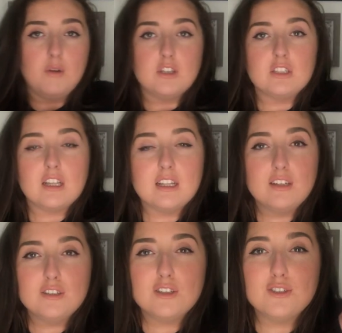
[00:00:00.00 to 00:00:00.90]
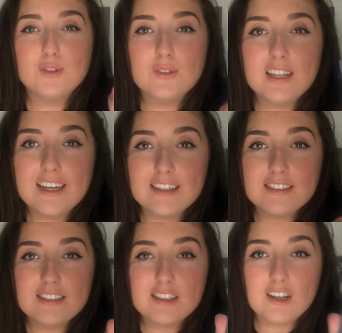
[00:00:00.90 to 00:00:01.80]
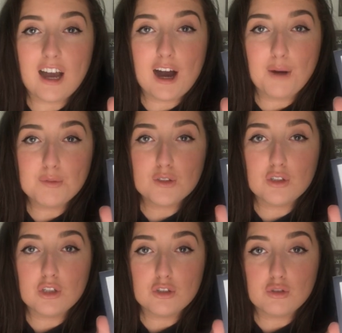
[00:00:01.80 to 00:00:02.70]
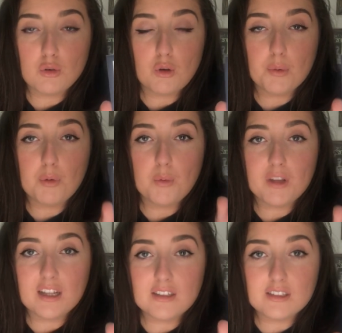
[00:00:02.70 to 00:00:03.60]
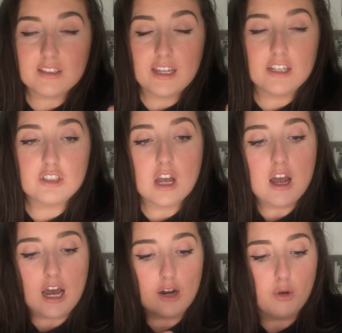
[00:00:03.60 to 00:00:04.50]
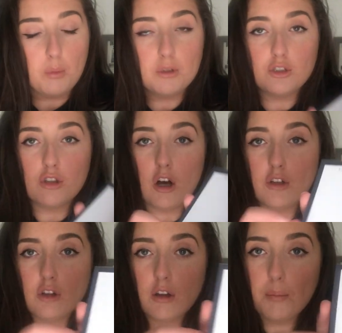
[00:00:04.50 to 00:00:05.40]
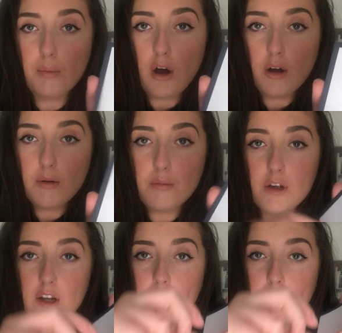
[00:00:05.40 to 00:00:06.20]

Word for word: Which is a little to-do list. Absolutely adorable with a little snitch and a couple of stars on the bottom.